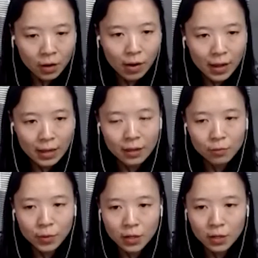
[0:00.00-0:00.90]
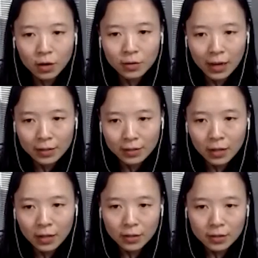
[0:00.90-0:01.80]
right? And we know that
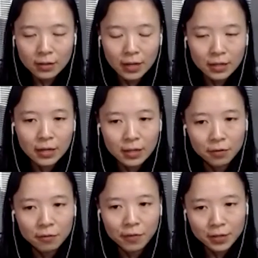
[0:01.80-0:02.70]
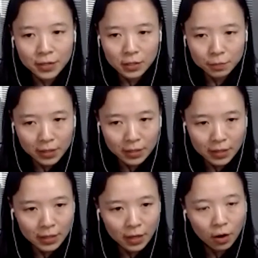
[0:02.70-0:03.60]
this latent factors basically
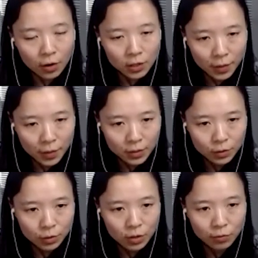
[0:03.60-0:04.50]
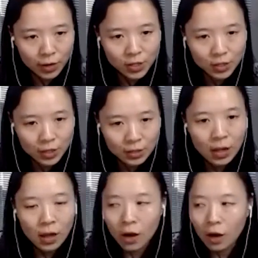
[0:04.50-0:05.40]
can correspond to the region
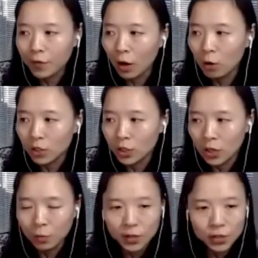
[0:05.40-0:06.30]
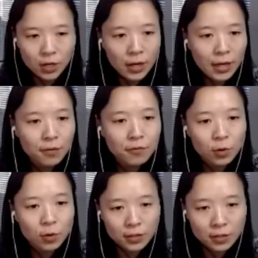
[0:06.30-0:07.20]
of the ocean which
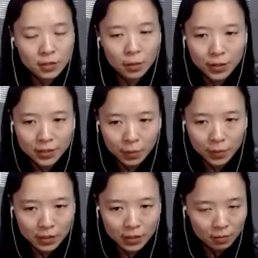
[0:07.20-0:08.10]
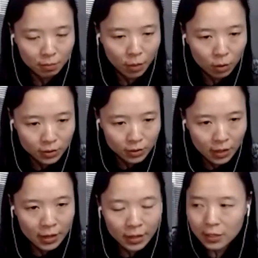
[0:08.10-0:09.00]
influences the precipitation most,
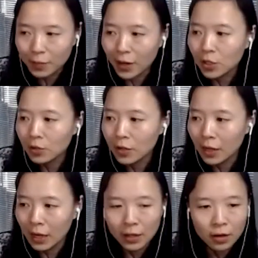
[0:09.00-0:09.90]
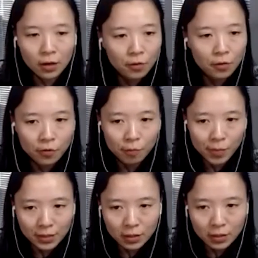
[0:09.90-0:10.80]
especially in the Gulf of
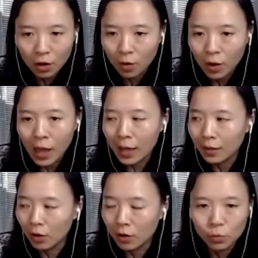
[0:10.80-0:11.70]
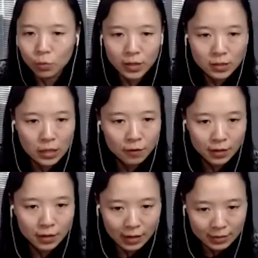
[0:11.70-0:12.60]
Mexico and northwest of the
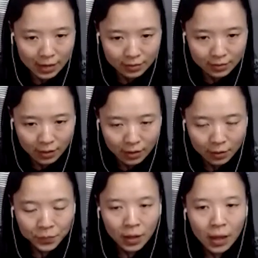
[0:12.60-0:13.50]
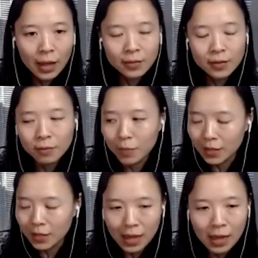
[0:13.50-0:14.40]
Atlantic. And this
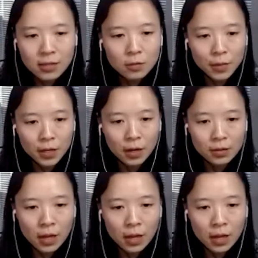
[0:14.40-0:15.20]
makes sense because